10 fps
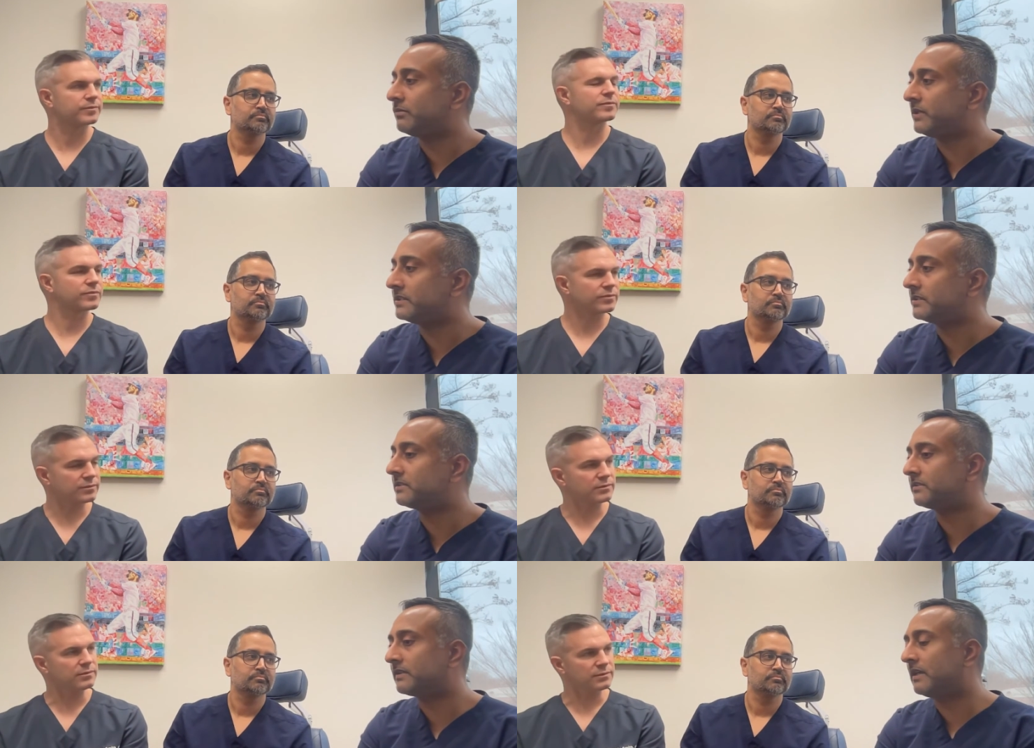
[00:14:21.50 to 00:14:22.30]

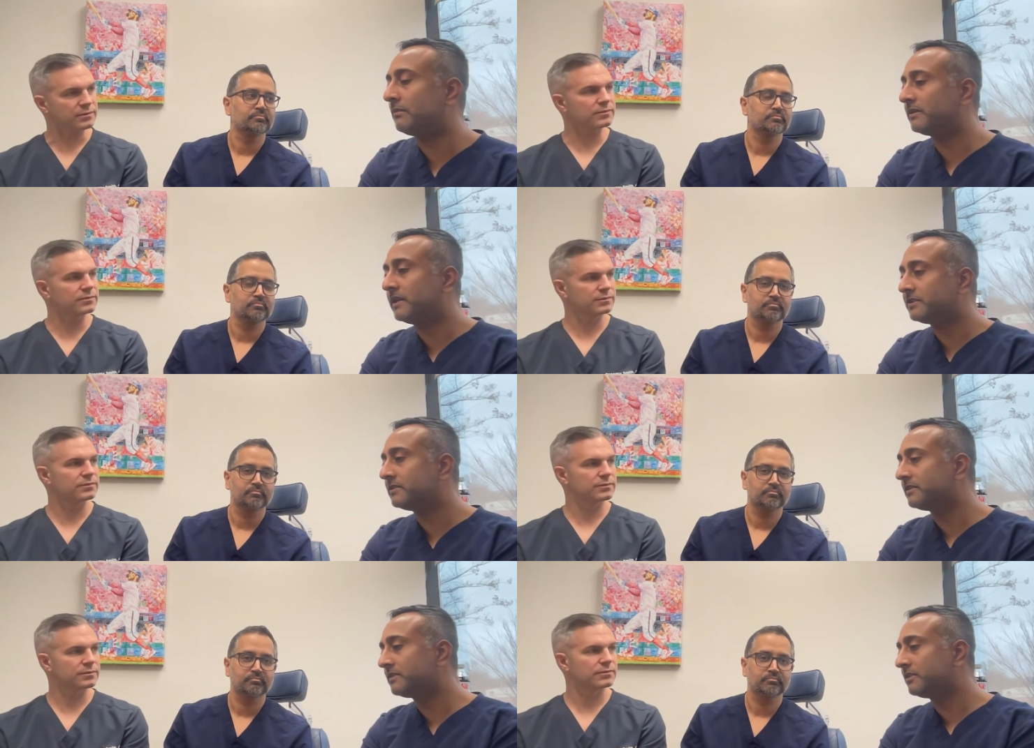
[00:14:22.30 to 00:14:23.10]
Speaker 1: risks or
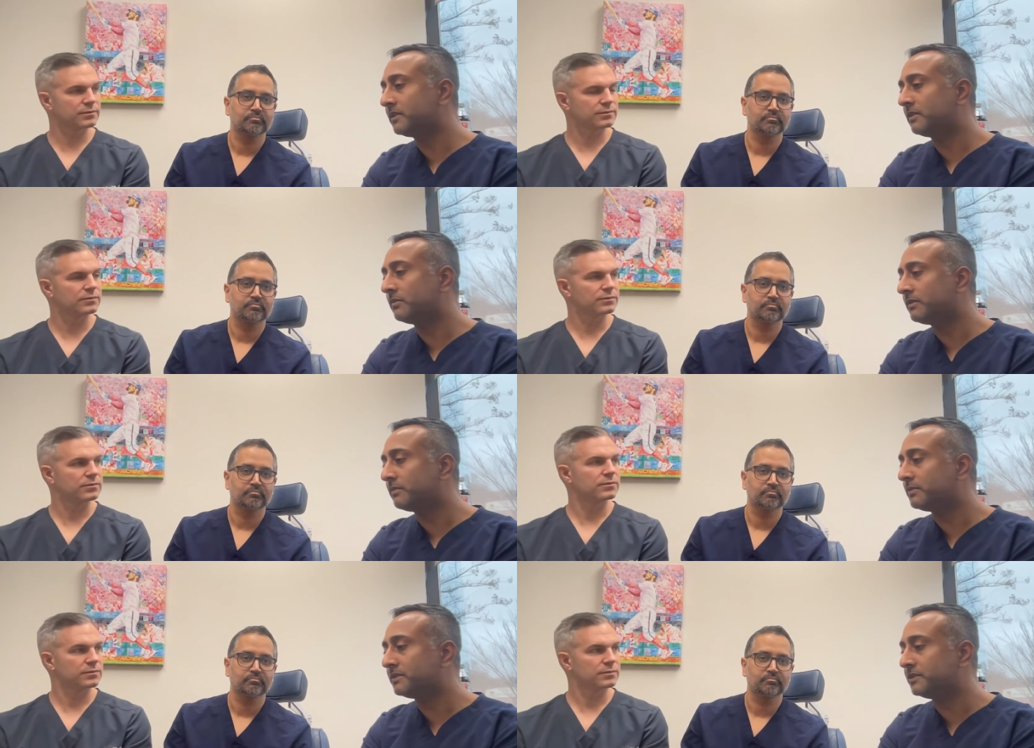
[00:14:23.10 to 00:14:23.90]
complications associated with
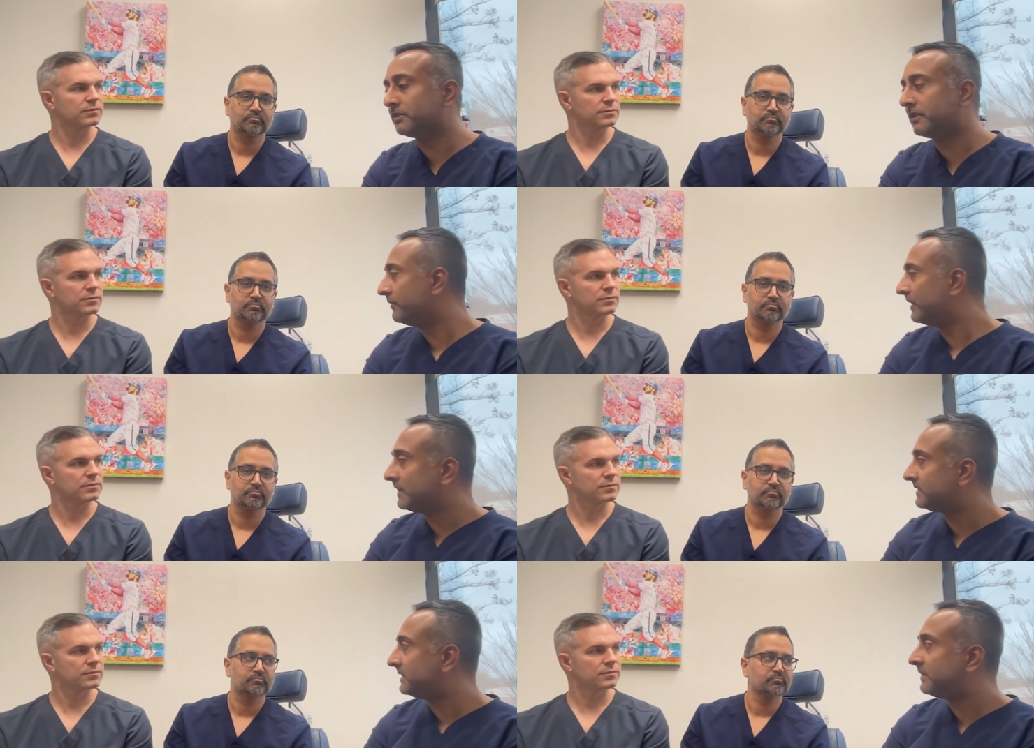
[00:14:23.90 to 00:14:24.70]
the procedure? Have you
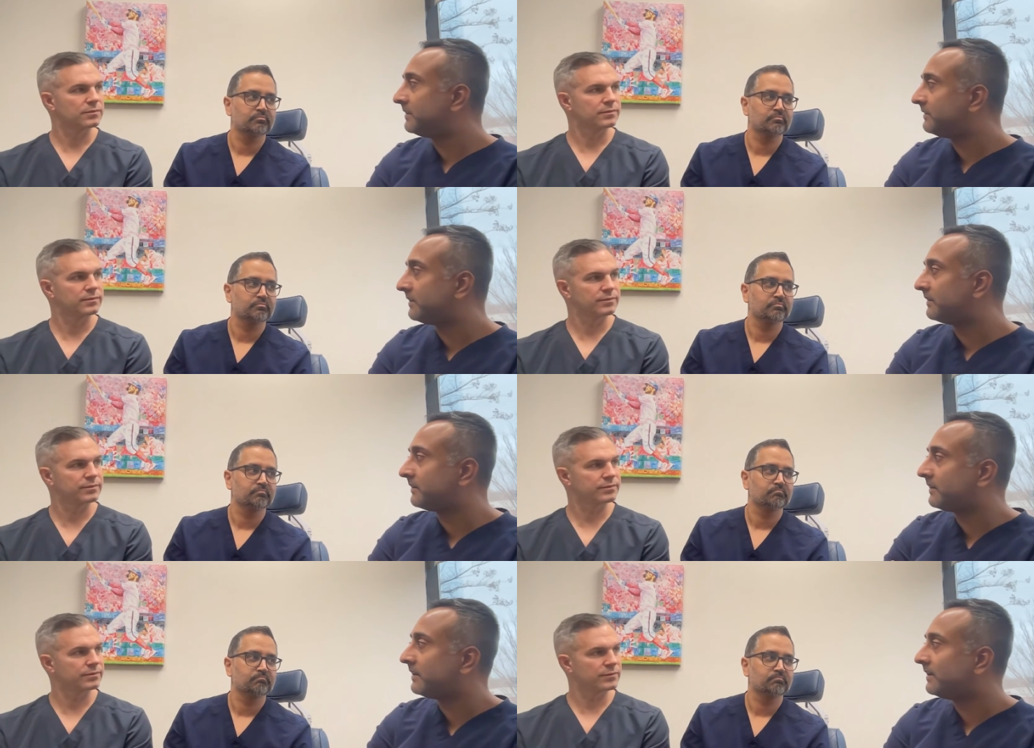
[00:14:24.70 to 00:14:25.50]
guys seen
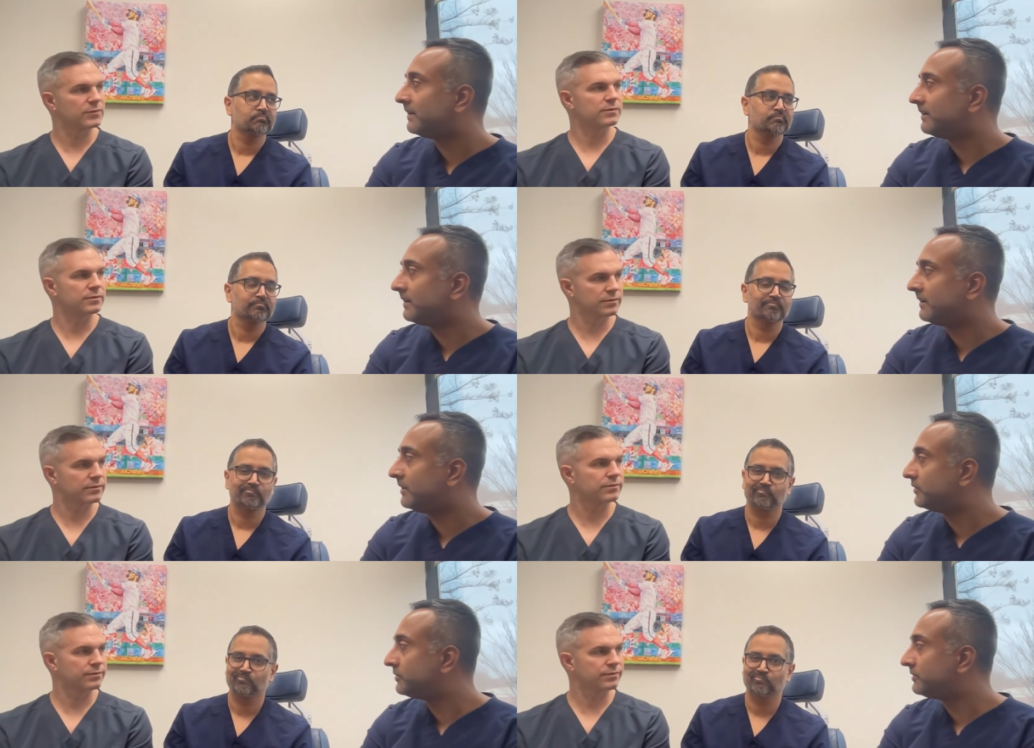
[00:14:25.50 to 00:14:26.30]
anything?
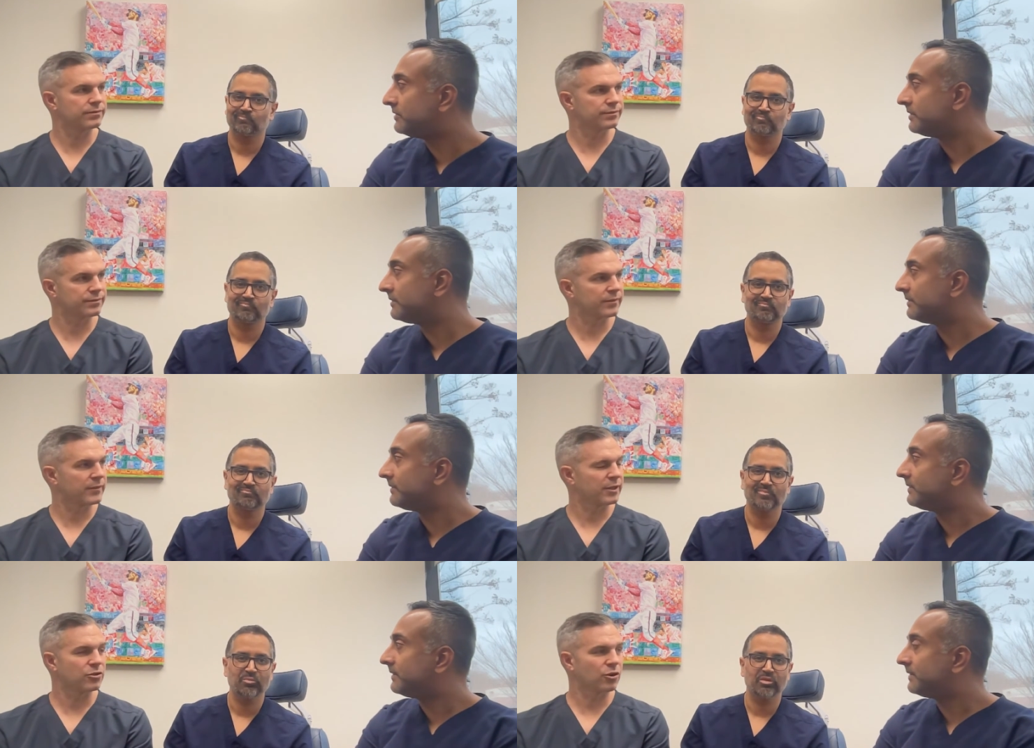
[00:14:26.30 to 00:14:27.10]
Any issues?
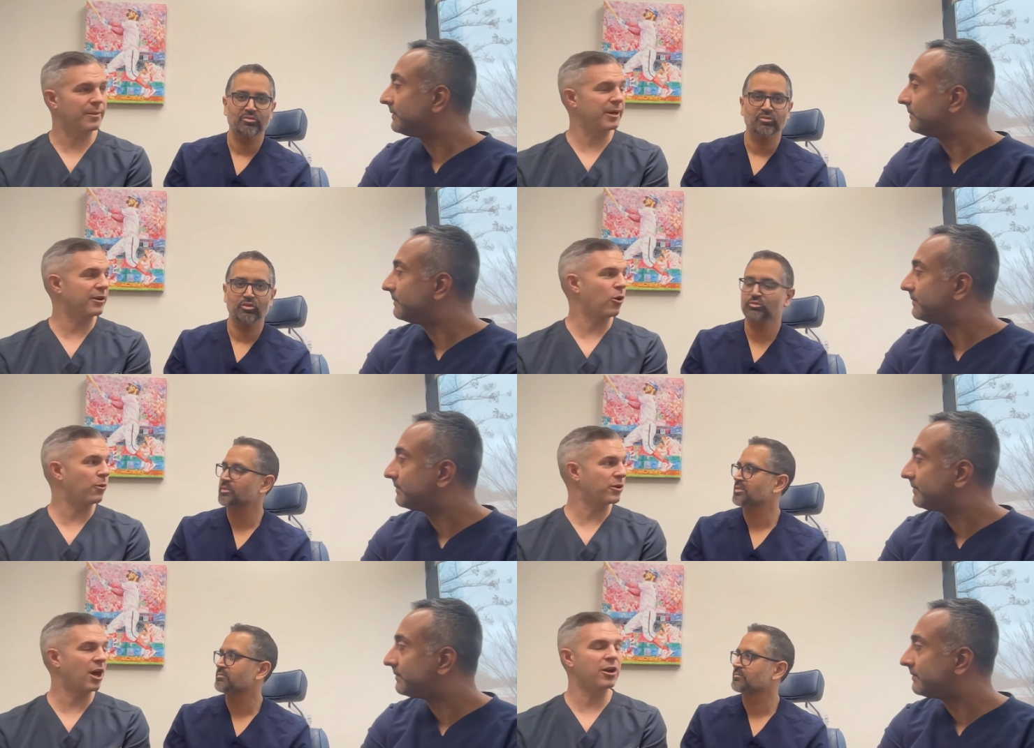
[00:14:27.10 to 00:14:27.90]
Sure. I mean,
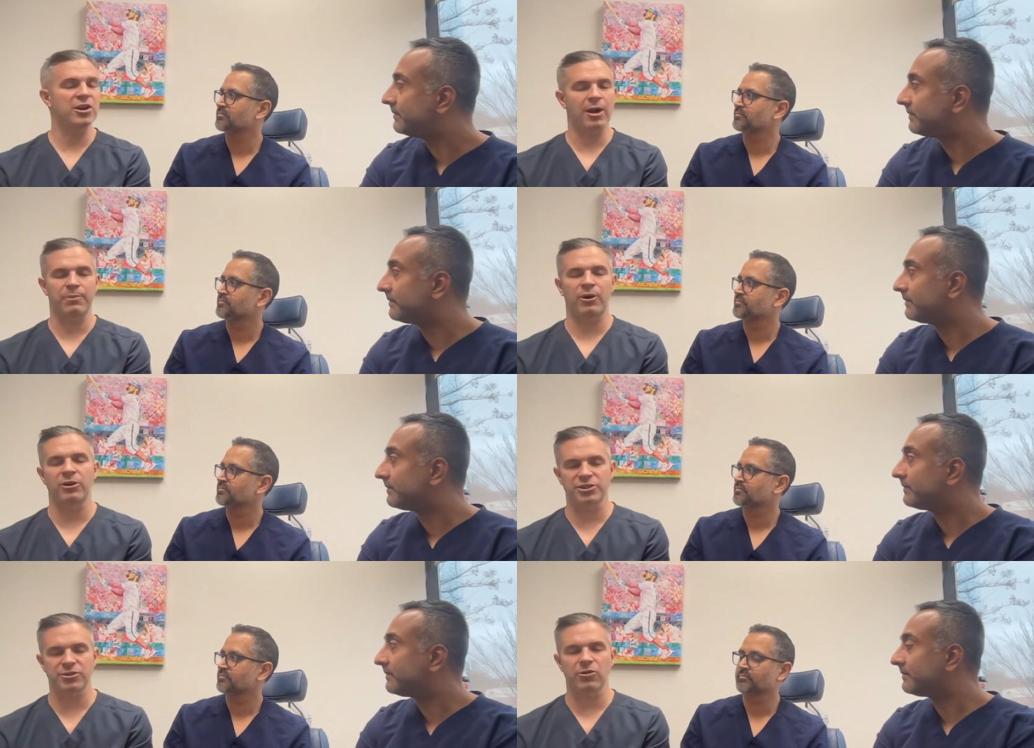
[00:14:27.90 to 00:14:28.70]
Speaker 2: no, none, none
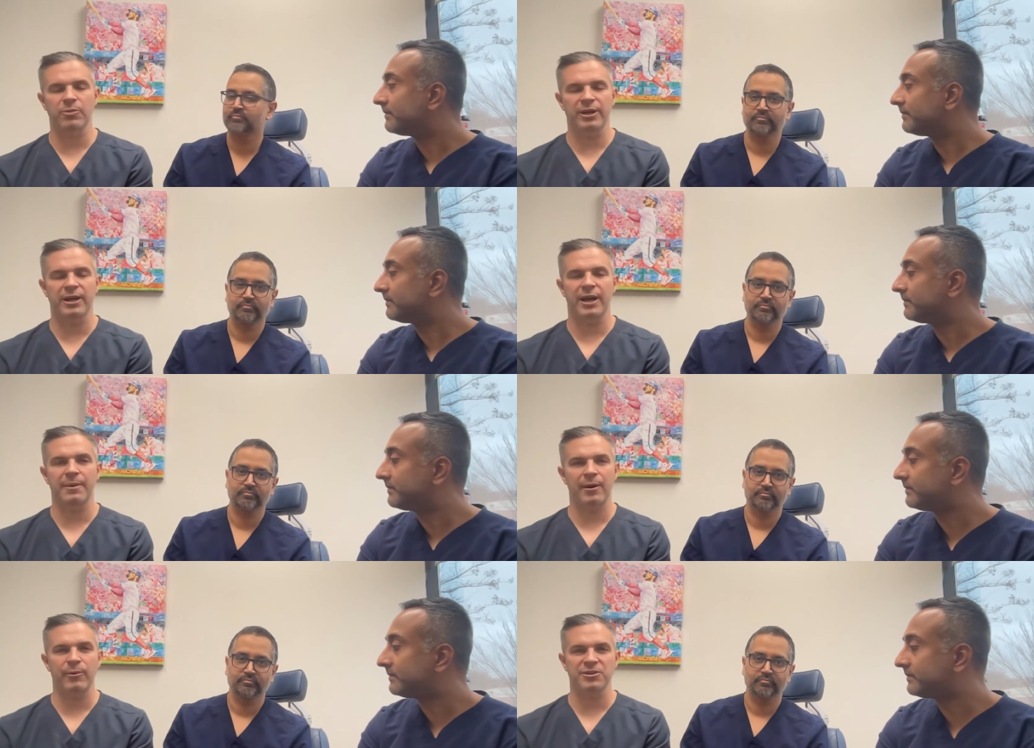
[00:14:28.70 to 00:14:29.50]
personal, but
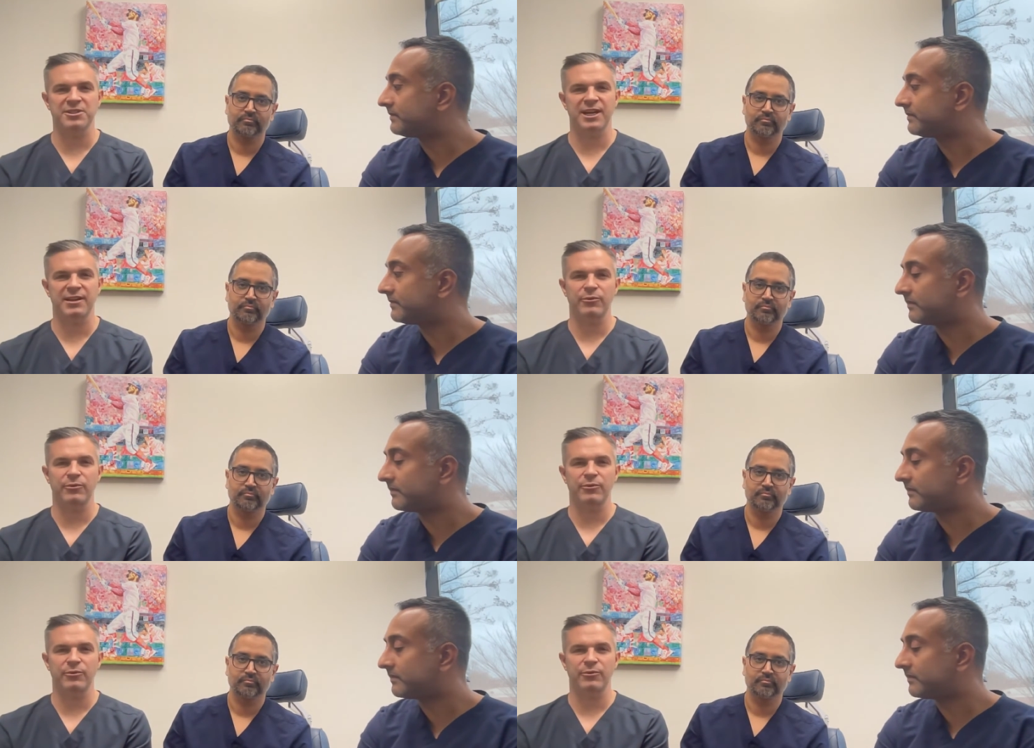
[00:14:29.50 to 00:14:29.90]
I, I will say